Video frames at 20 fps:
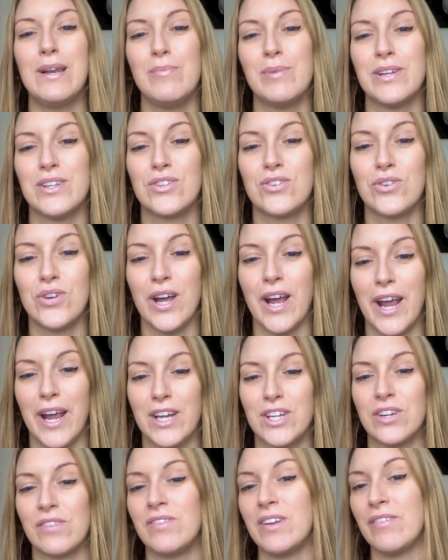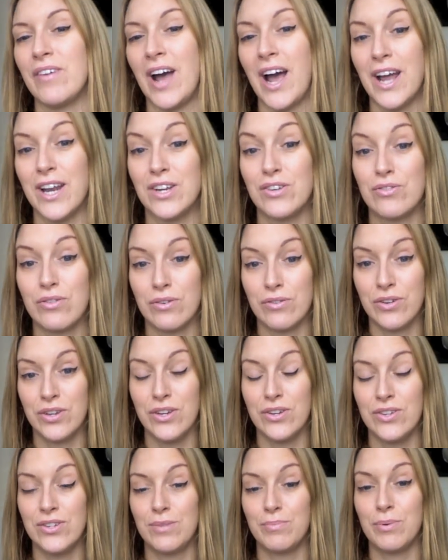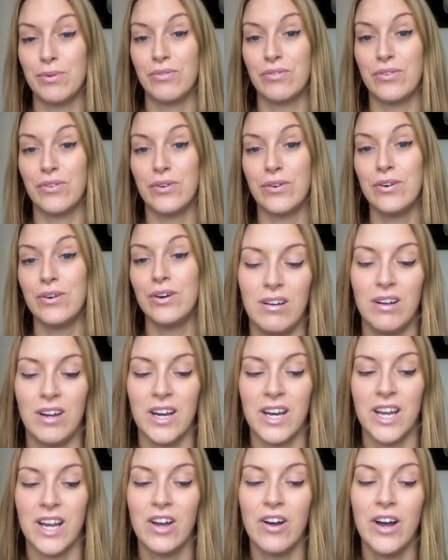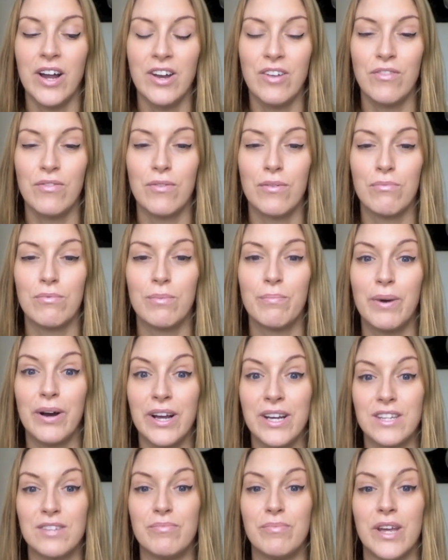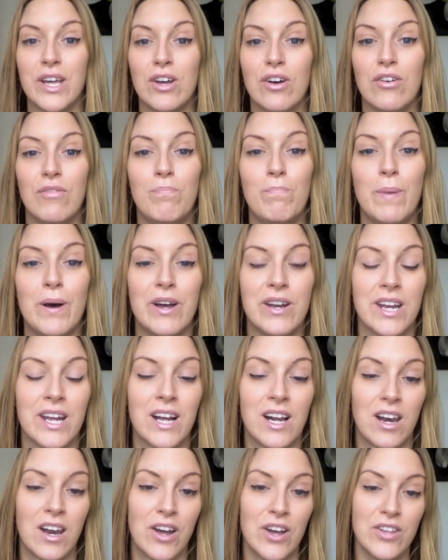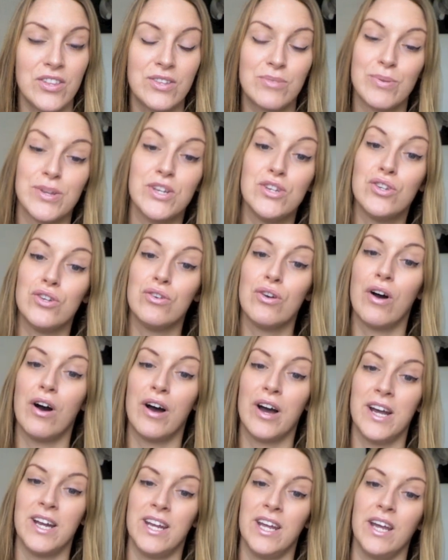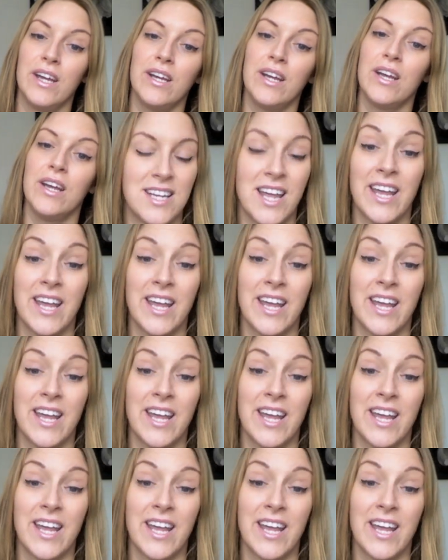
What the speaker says: a bit strange. I've never had a drill used before, and it kind of reminded me of burning clothes when you do your ironing.